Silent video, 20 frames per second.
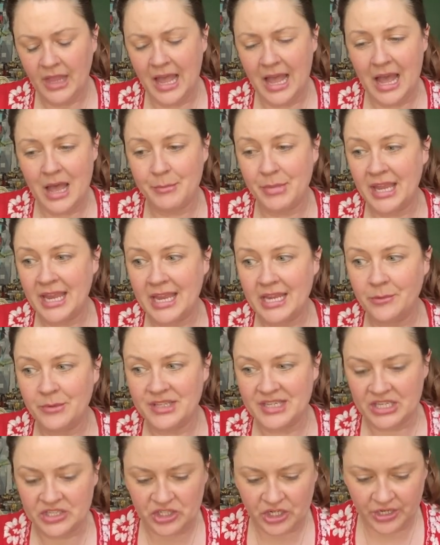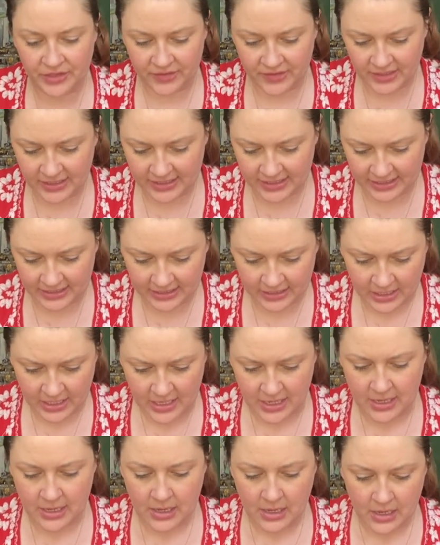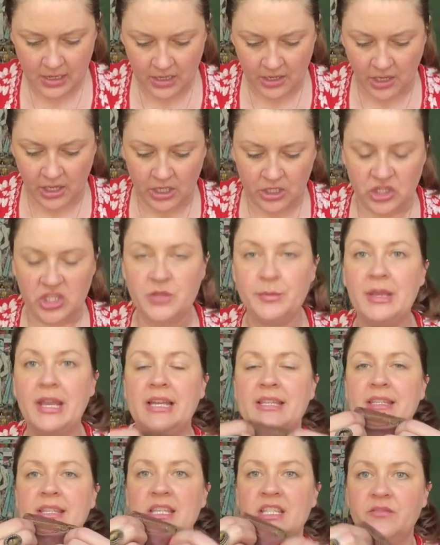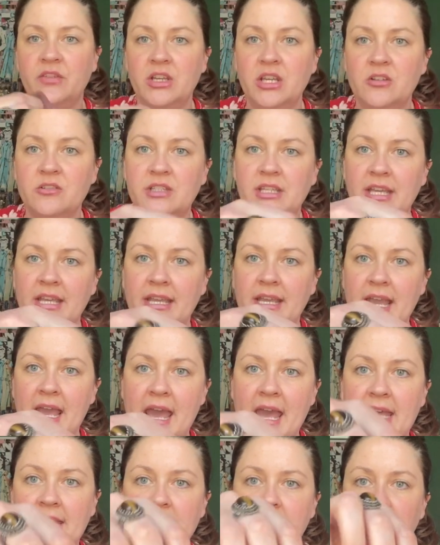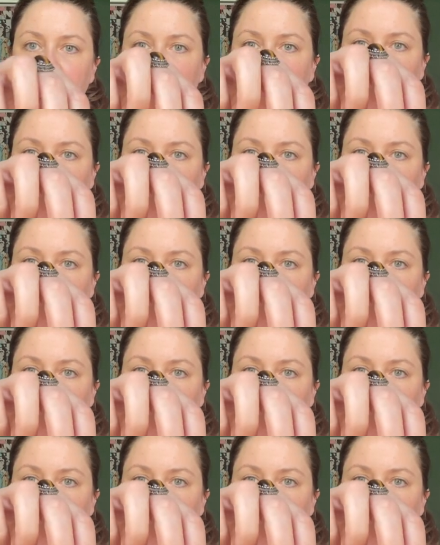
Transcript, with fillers: Um, but anyways, I started thinking just because these videos can get